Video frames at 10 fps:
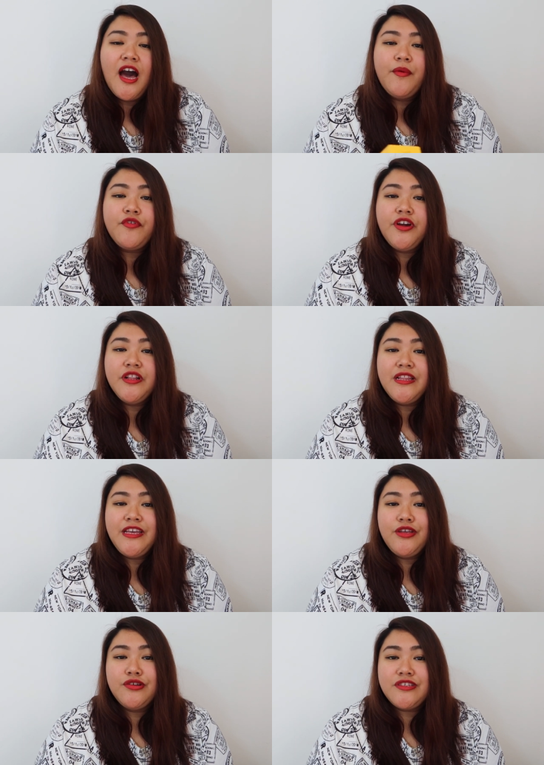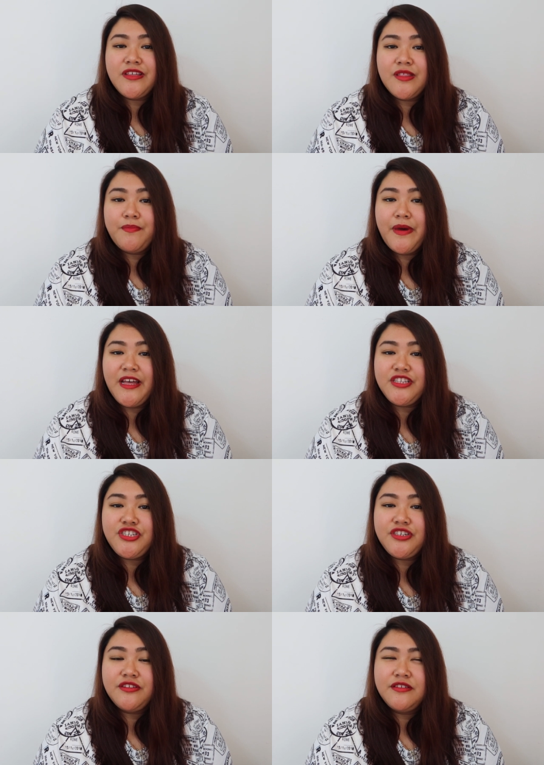I'm currently using the
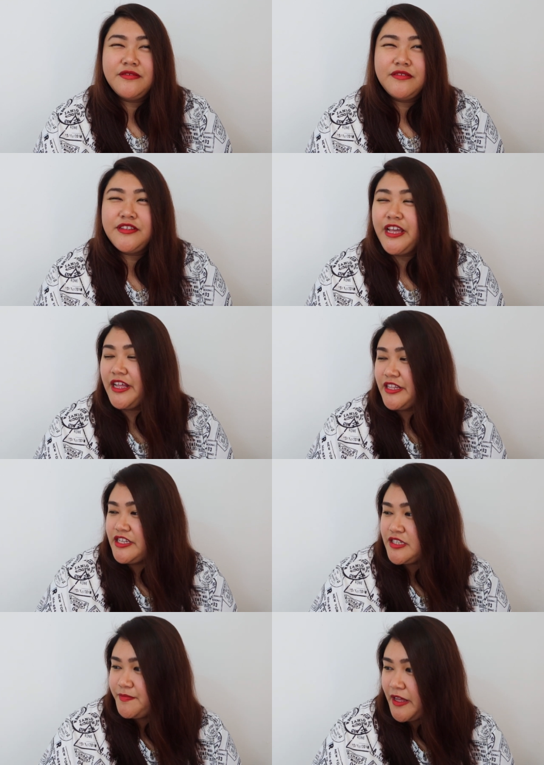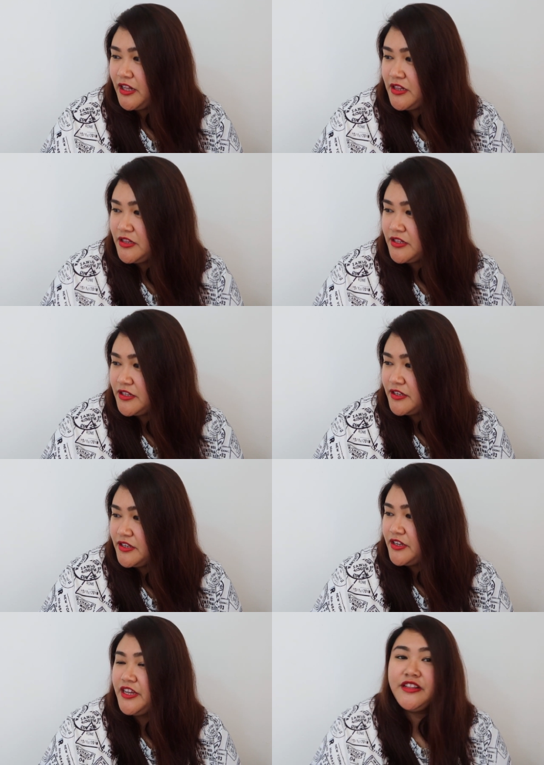Bench Daily Spell
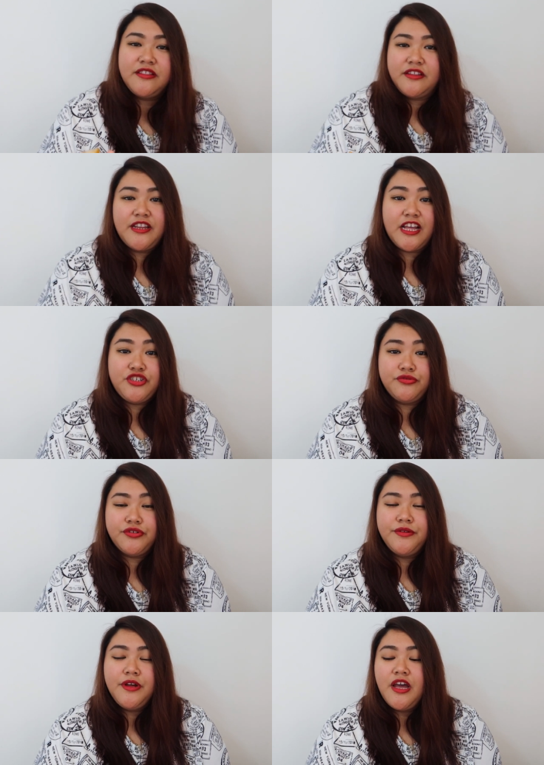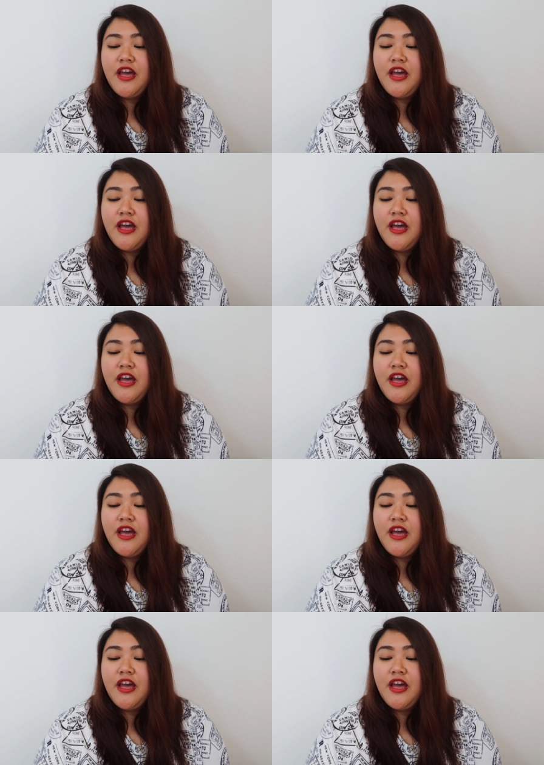in natural,